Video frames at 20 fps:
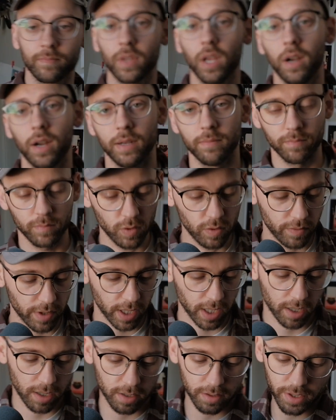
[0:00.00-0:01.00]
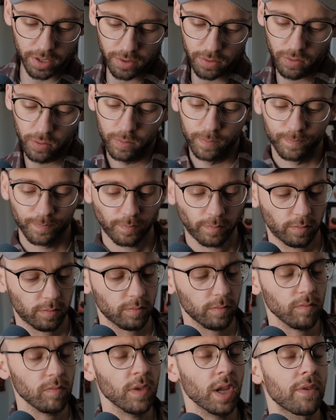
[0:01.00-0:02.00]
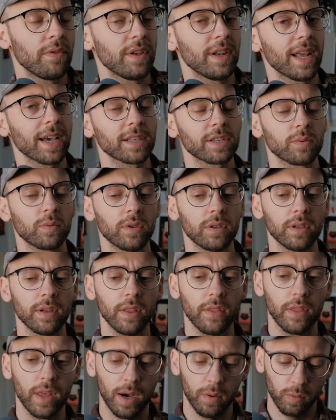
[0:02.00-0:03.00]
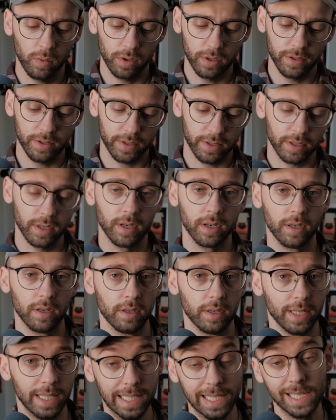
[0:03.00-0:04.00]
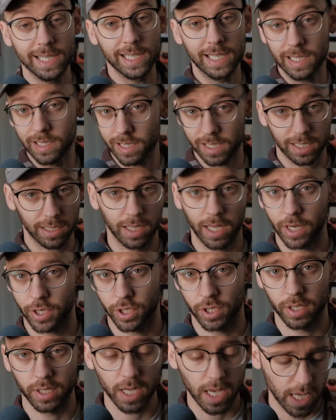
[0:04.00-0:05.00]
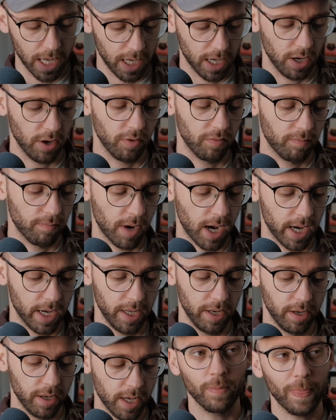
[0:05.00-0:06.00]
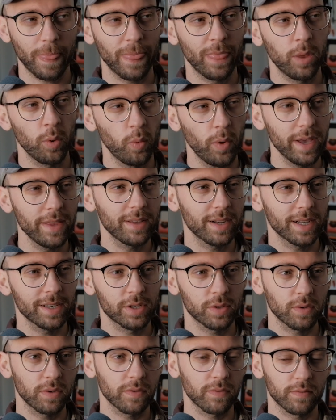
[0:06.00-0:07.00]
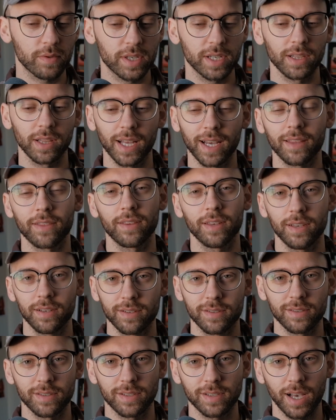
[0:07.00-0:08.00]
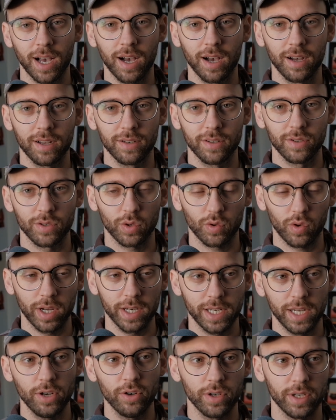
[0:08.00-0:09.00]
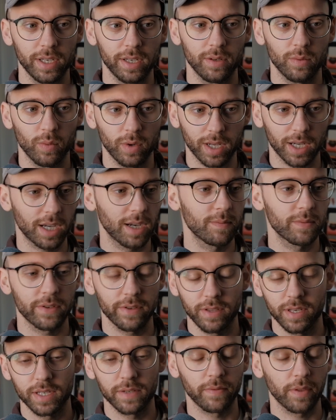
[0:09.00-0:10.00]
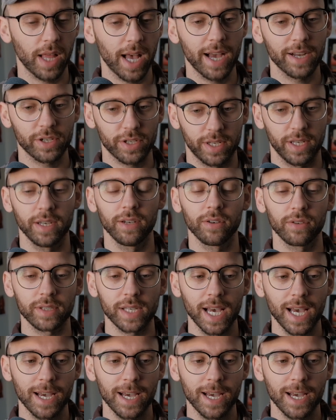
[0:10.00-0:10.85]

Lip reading: right. Moving on to the next one that was an easy selection of mine. The way that I sort of select things on Criterion when it comes to these flash sales